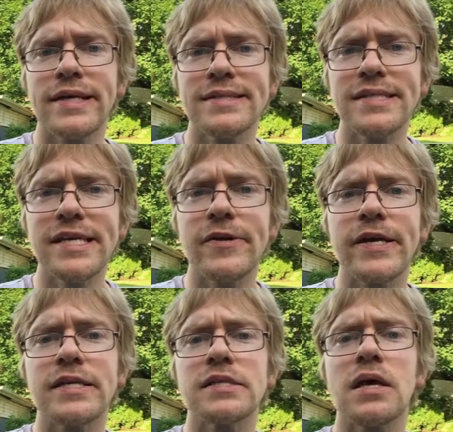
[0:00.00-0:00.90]

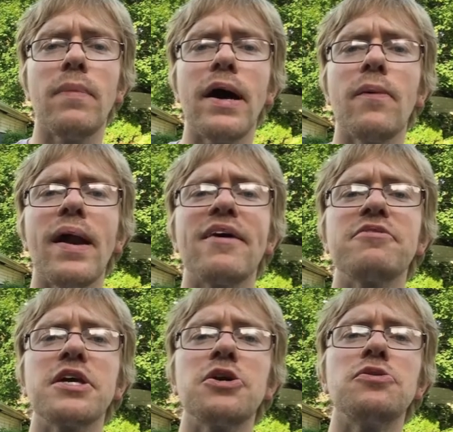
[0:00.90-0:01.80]
series. But what I've
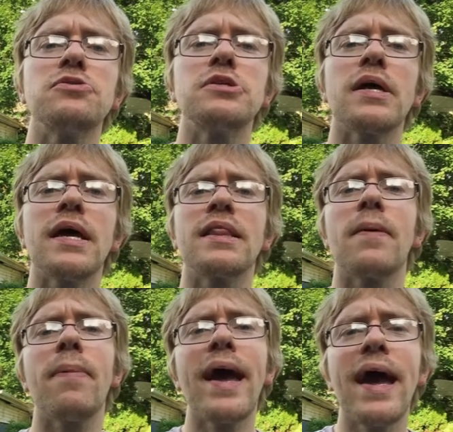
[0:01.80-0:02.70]
used in
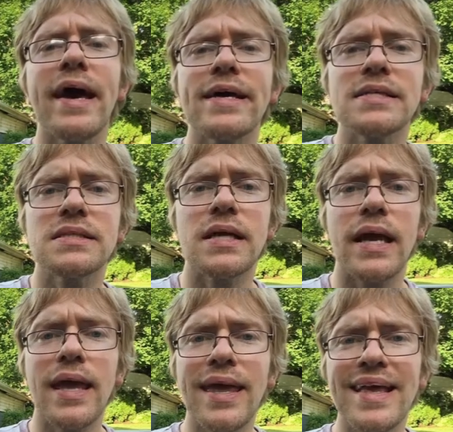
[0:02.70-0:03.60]
the past
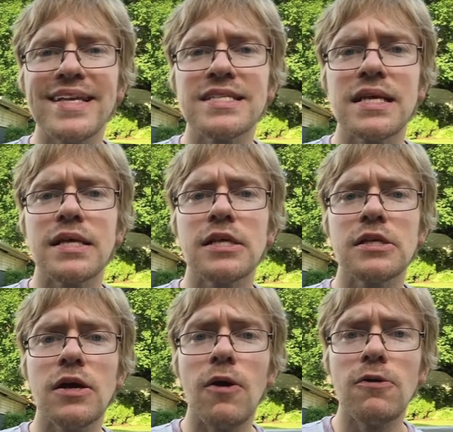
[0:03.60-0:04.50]
is
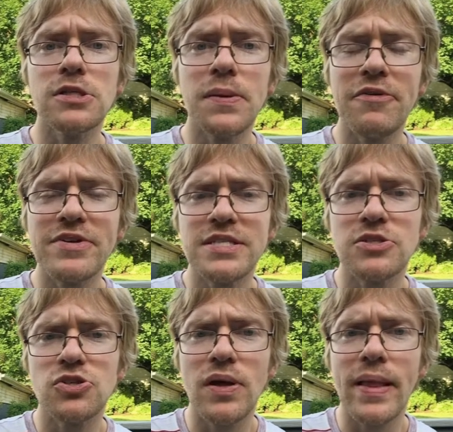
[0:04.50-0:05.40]
some of his
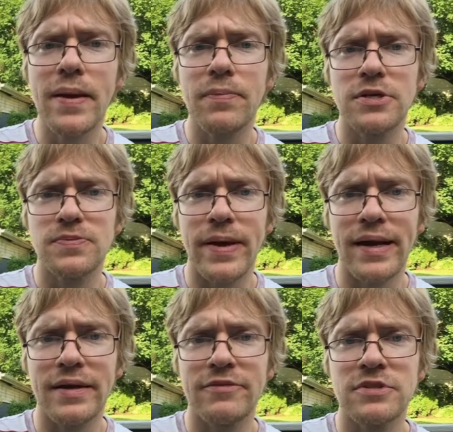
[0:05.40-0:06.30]
drilling
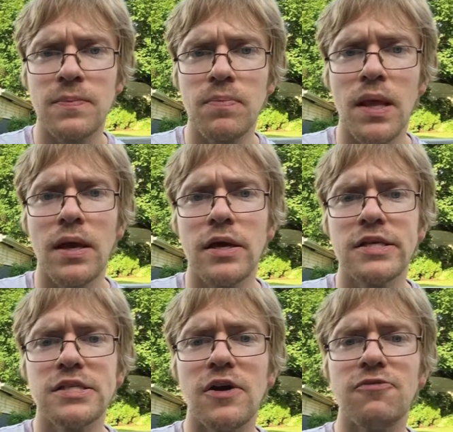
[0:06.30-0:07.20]
perspectives.
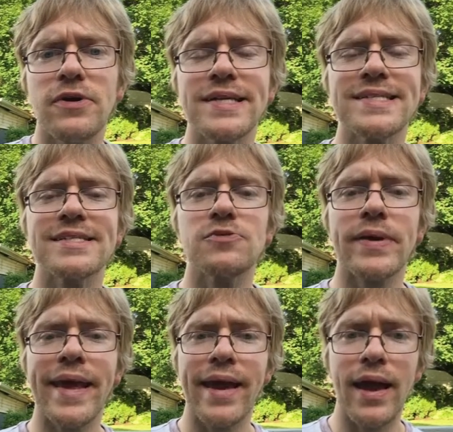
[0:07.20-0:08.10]
So for instance, when
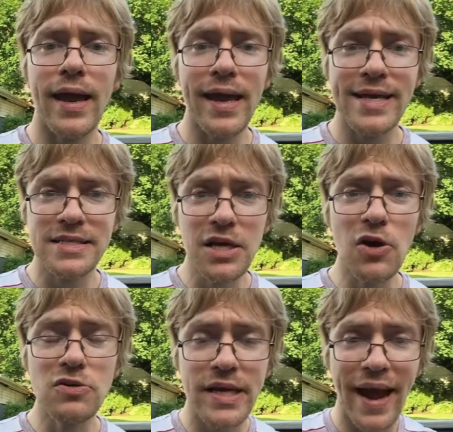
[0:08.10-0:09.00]
he is
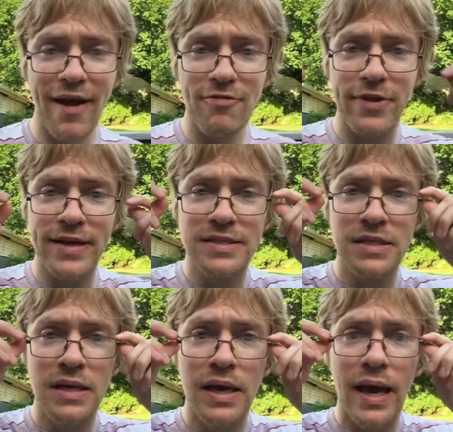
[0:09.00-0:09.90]
coaching
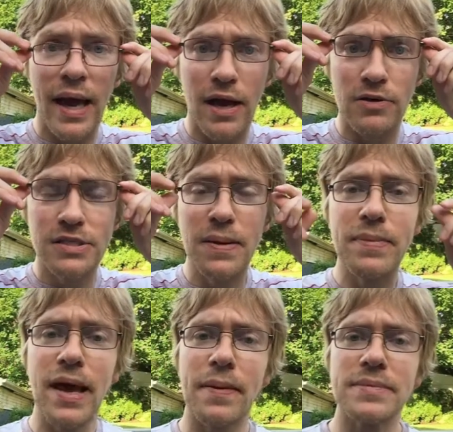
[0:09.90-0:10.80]
athletes, he'll
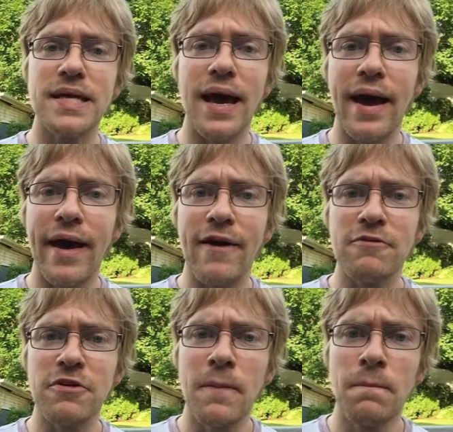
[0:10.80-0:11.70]
sometimes have